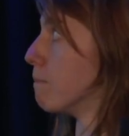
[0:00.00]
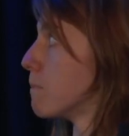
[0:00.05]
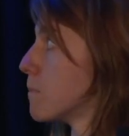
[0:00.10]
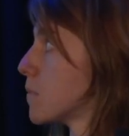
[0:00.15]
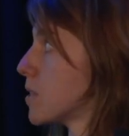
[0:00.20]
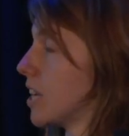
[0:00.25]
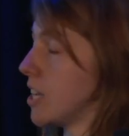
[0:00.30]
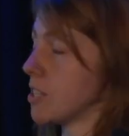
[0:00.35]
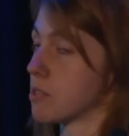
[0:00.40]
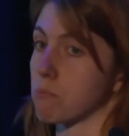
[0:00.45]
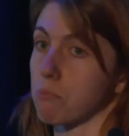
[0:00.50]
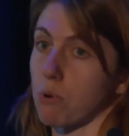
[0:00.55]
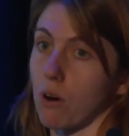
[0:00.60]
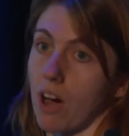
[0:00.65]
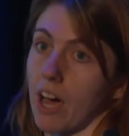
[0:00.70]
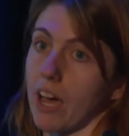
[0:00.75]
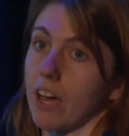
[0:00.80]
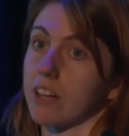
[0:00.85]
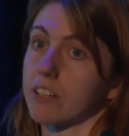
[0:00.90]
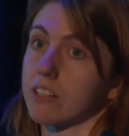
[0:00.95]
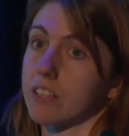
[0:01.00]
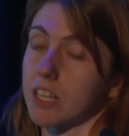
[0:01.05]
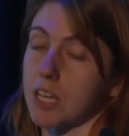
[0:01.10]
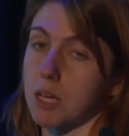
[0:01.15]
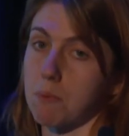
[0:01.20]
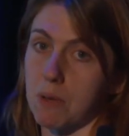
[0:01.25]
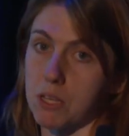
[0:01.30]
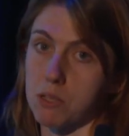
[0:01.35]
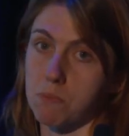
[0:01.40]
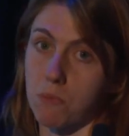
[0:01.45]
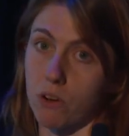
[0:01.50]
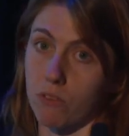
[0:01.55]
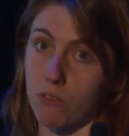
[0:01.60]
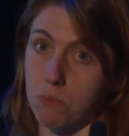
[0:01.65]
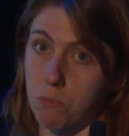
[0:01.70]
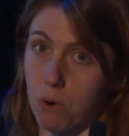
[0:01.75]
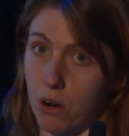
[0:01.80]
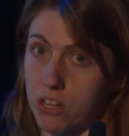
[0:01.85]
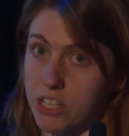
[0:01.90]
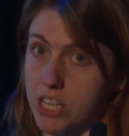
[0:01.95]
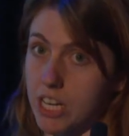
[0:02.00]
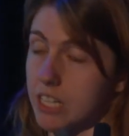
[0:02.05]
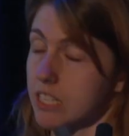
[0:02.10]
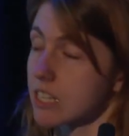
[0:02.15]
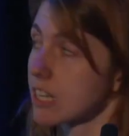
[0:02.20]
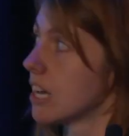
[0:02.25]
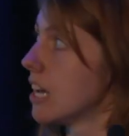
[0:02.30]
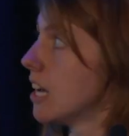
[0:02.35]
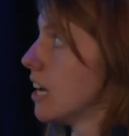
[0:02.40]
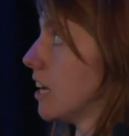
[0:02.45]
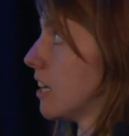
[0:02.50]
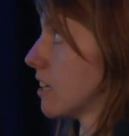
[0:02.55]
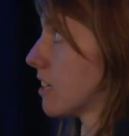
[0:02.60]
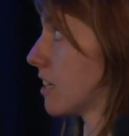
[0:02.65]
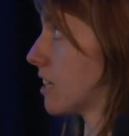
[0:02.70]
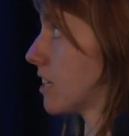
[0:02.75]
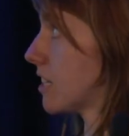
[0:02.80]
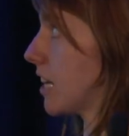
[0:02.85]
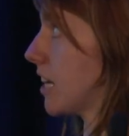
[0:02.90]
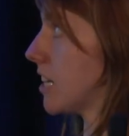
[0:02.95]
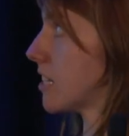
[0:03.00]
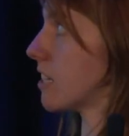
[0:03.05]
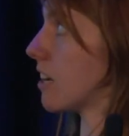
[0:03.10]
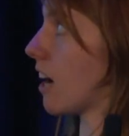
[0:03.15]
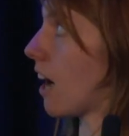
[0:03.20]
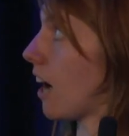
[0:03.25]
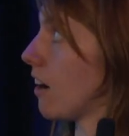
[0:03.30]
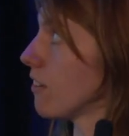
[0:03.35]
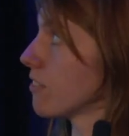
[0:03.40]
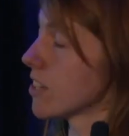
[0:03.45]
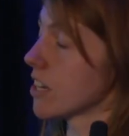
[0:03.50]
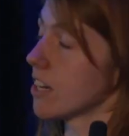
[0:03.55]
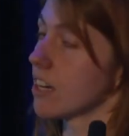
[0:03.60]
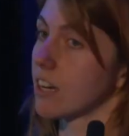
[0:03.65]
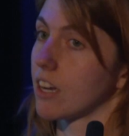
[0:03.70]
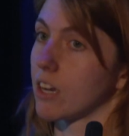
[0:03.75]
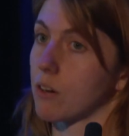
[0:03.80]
season prior to the commencement of the project to the season after.